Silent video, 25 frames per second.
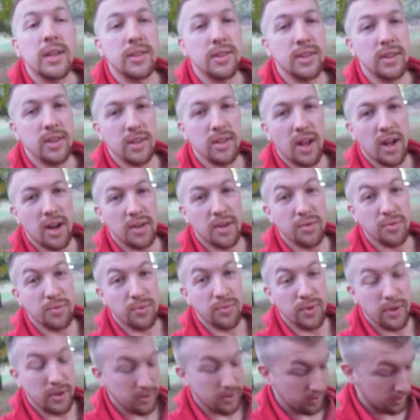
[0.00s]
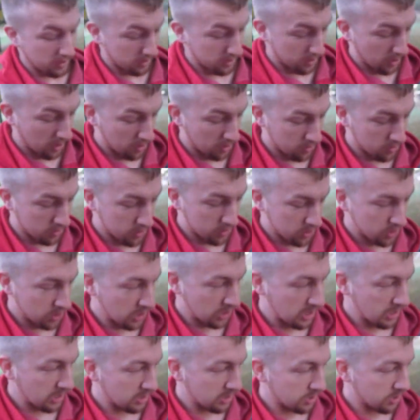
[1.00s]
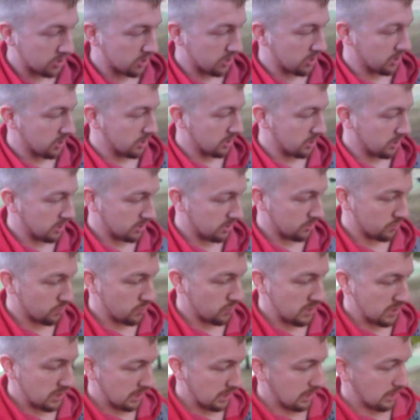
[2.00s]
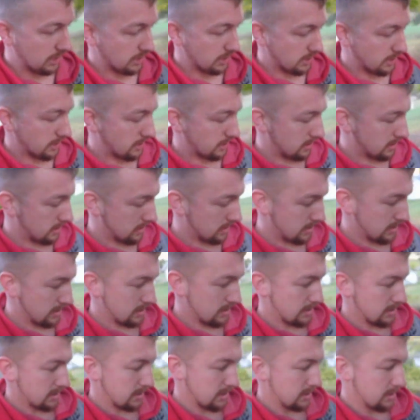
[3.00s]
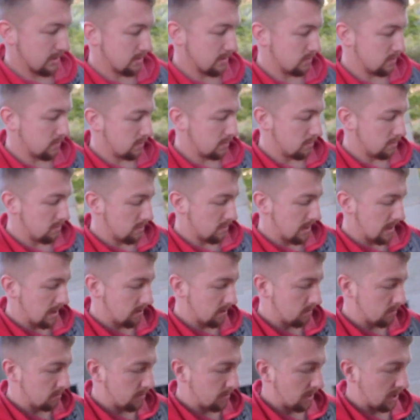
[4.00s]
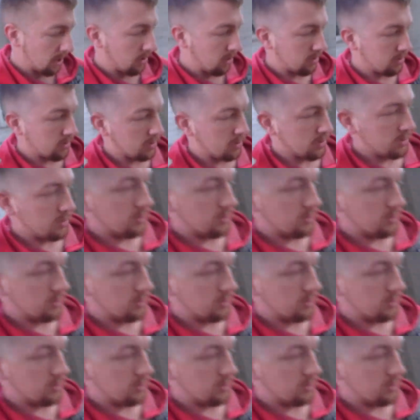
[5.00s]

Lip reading: Seen a lot of colors change this weekend while we were out and about.